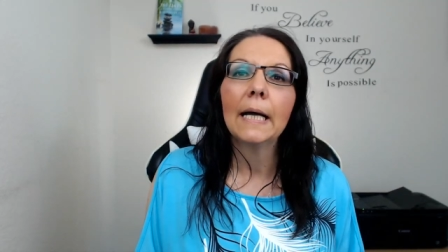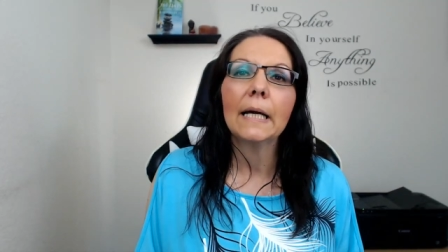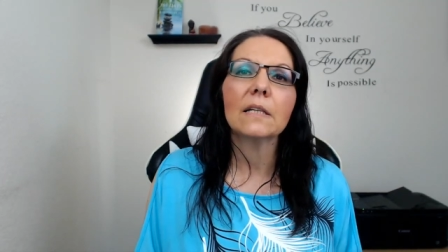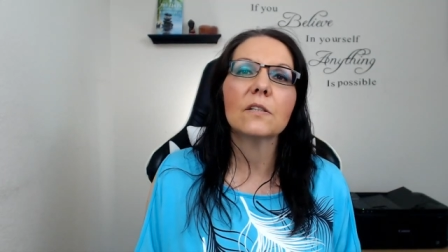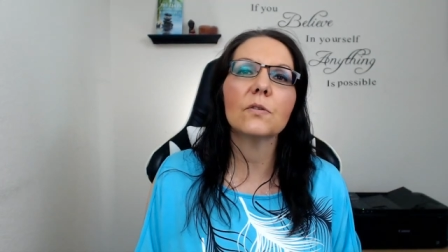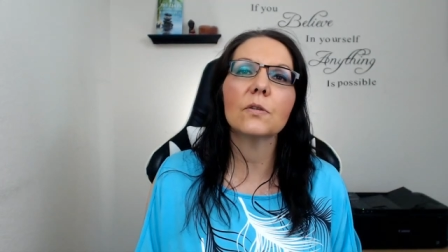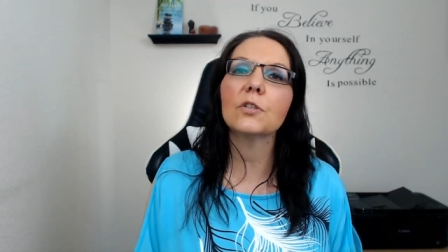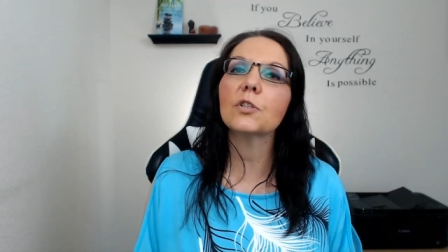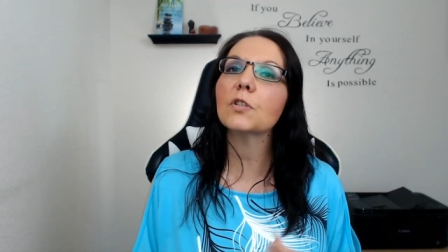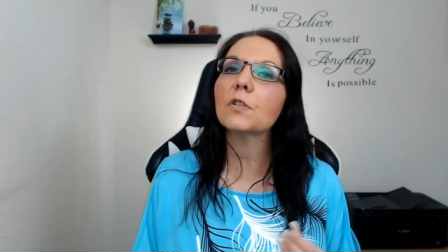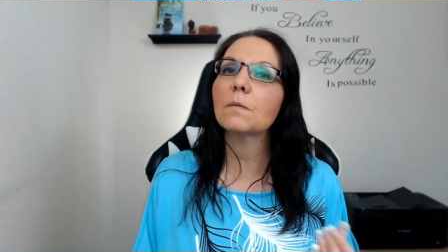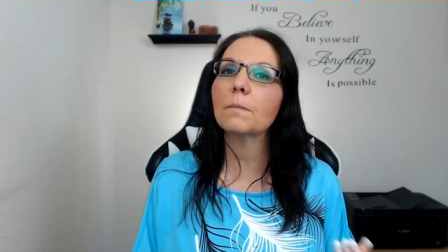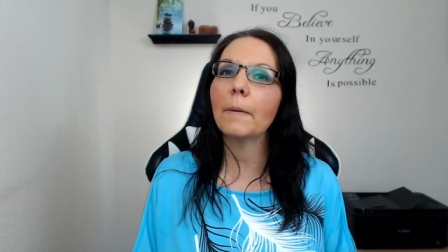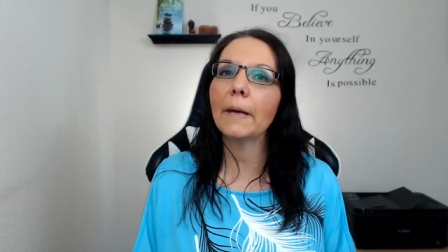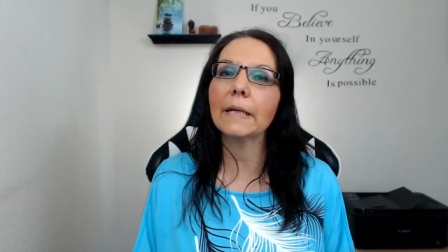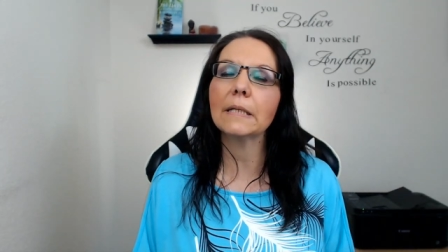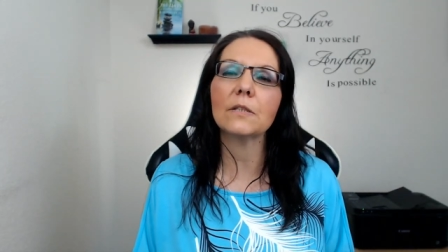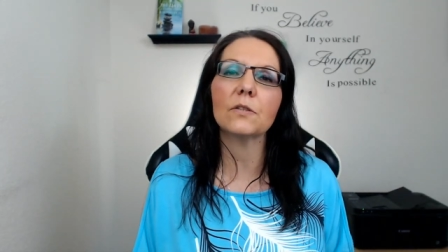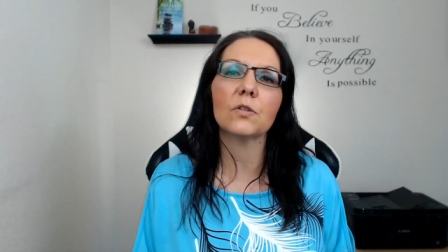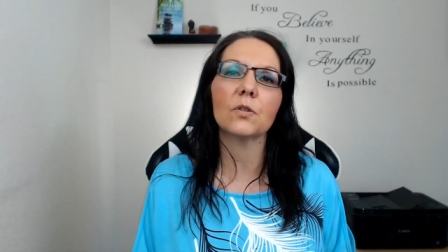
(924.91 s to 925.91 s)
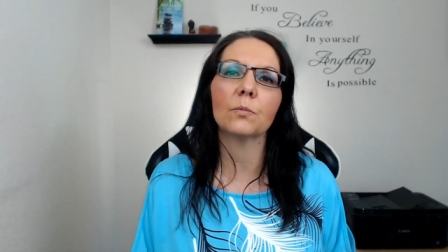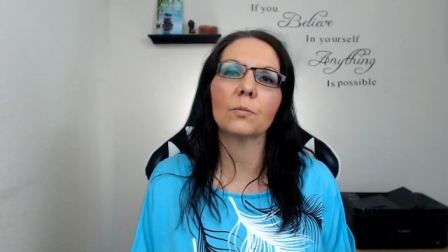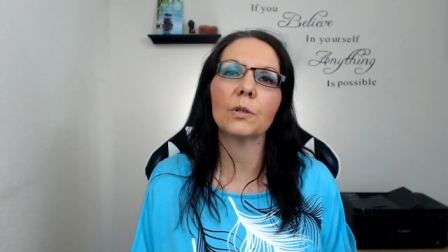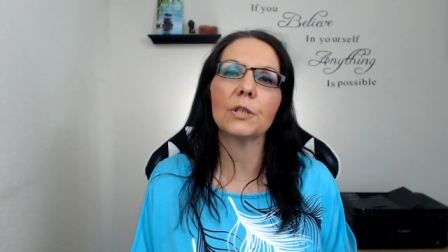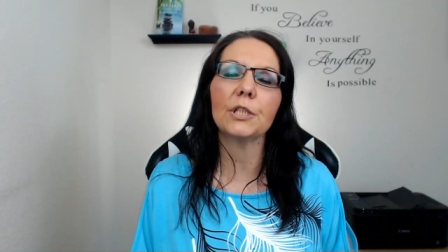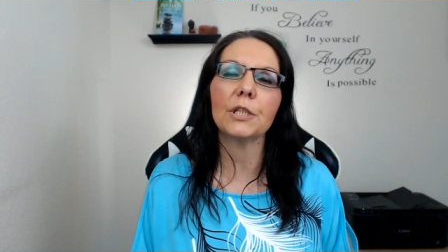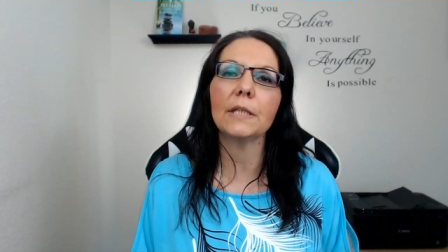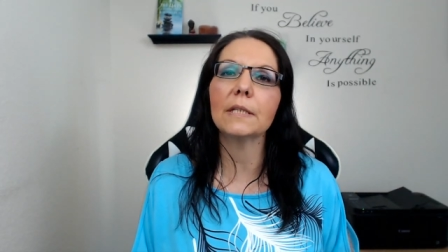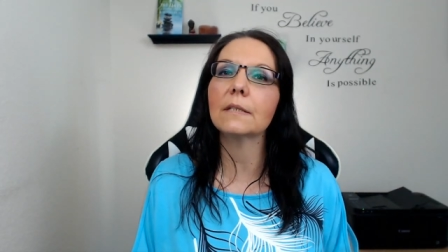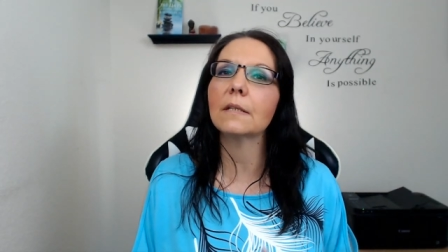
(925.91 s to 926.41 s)
So it just makes it so
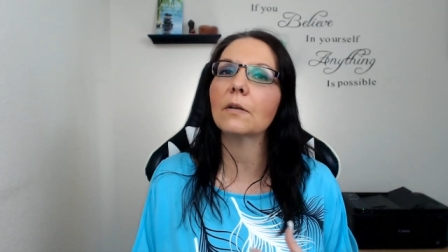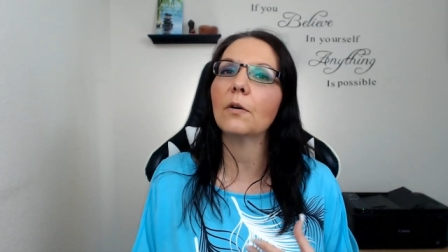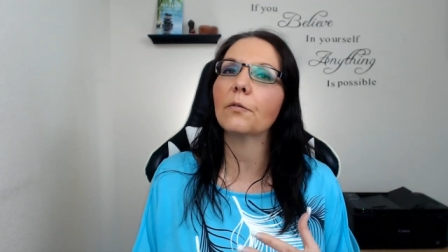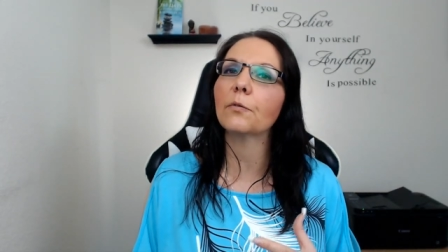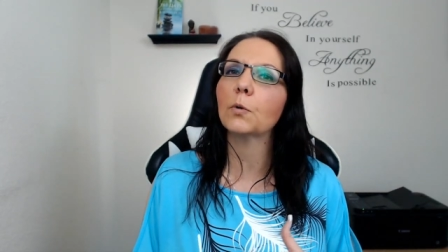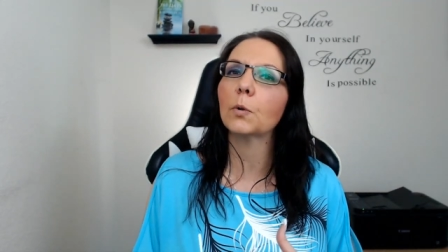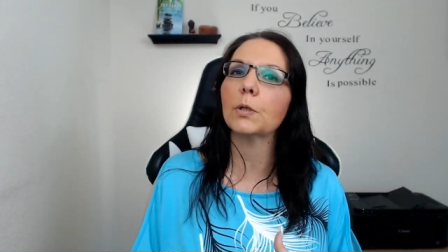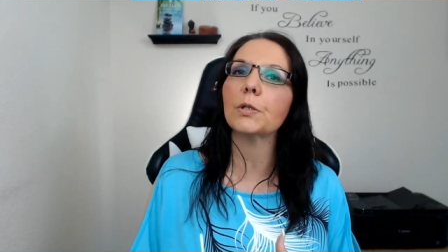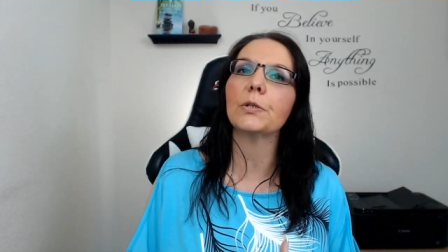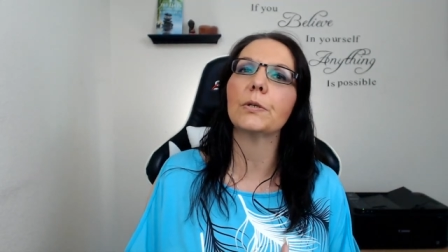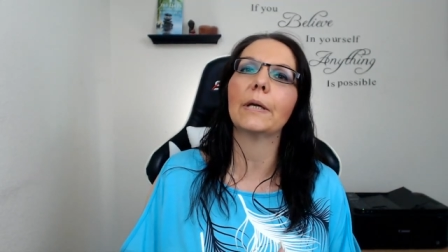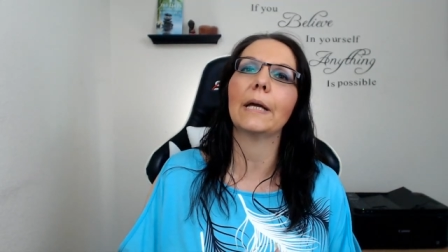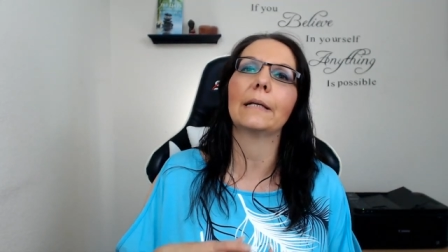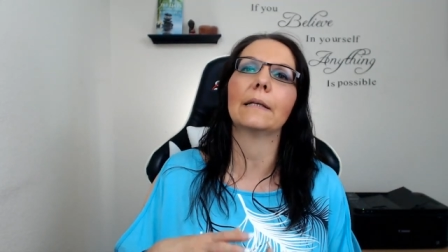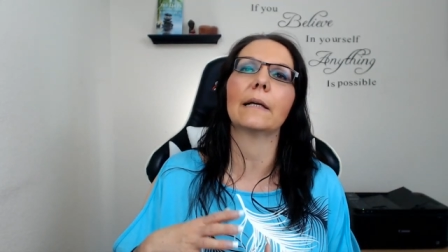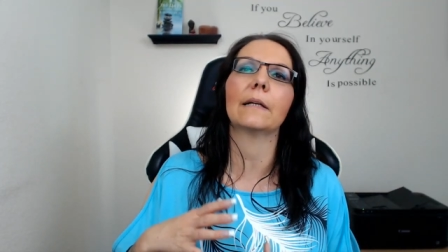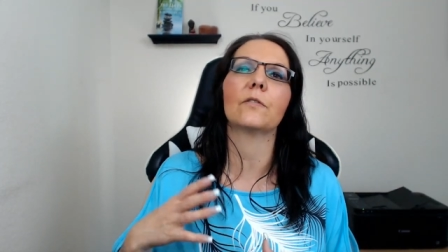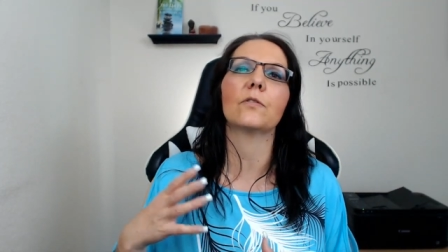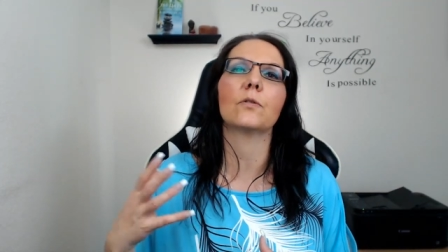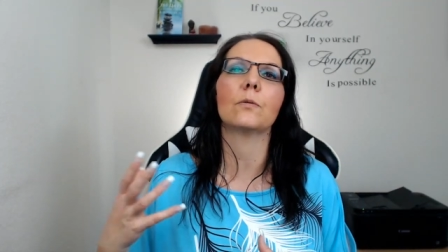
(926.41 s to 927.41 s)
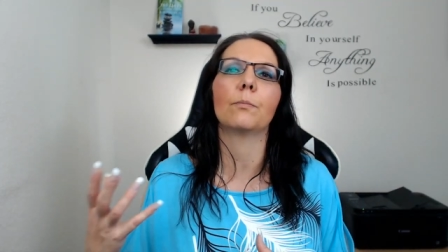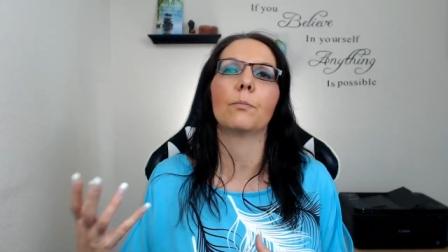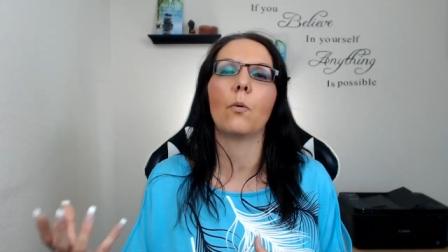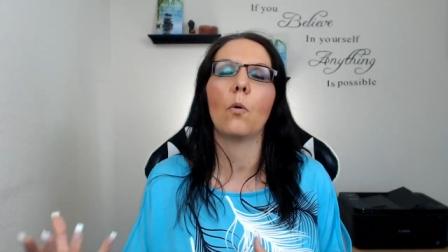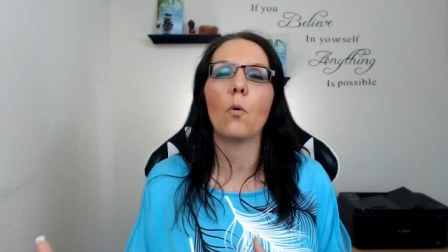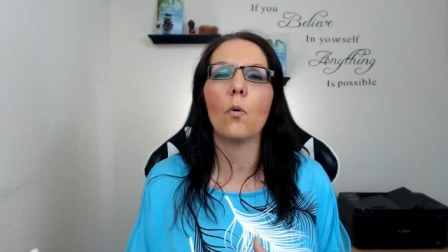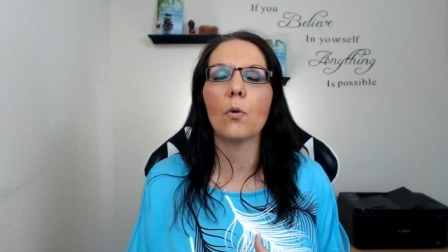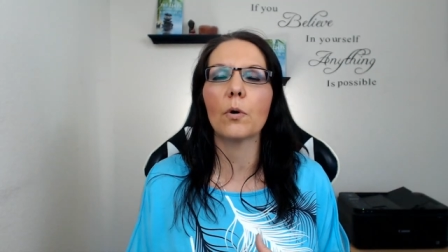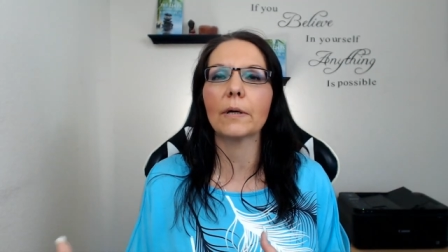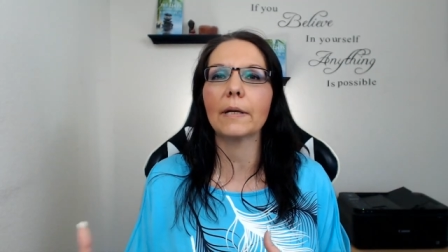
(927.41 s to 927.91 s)
much easier. And of course, you get that
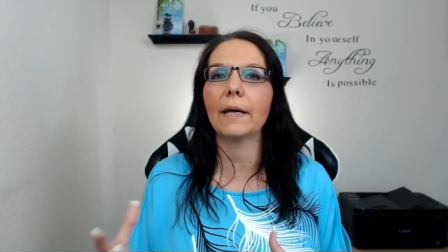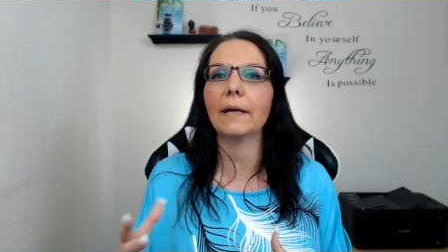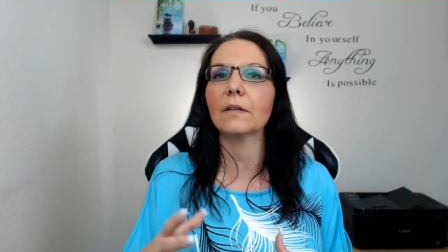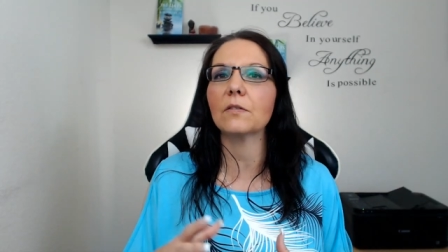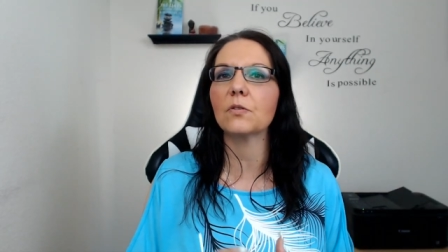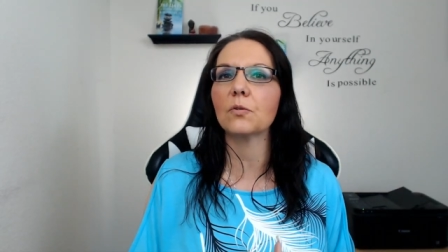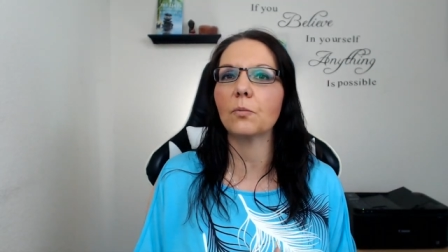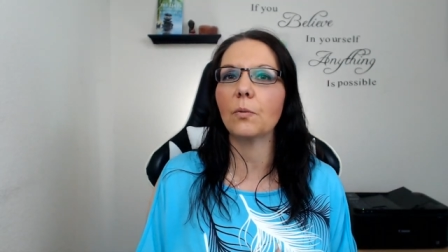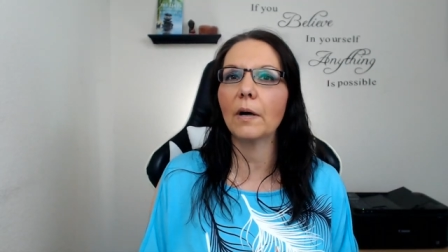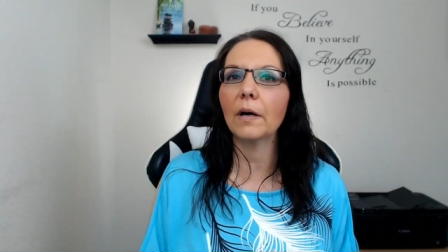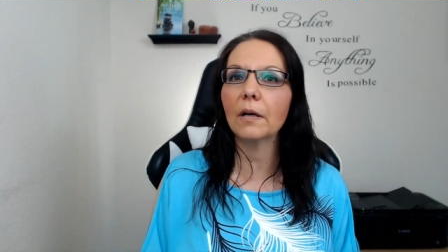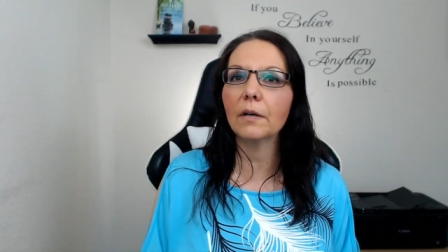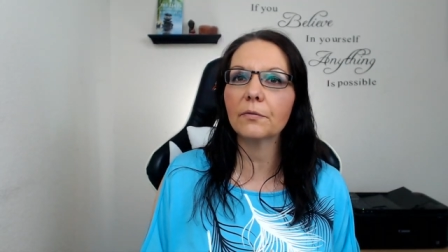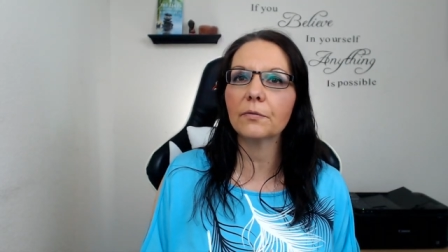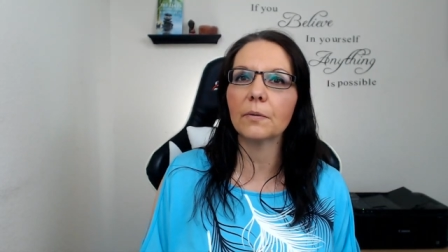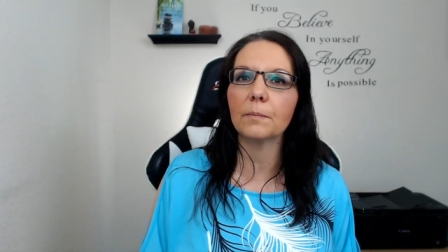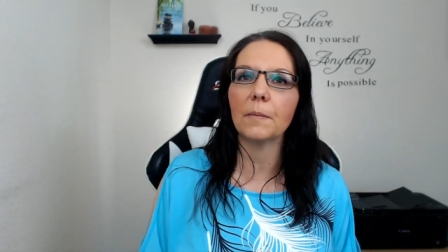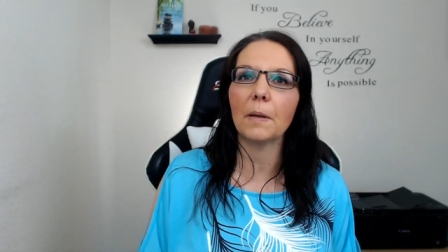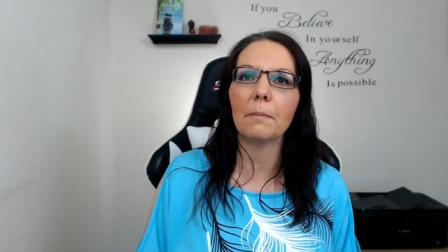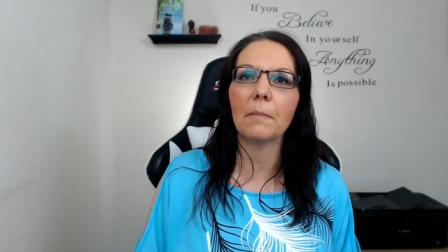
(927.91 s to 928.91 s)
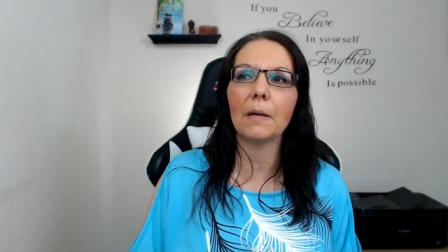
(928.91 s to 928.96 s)
support as well from them.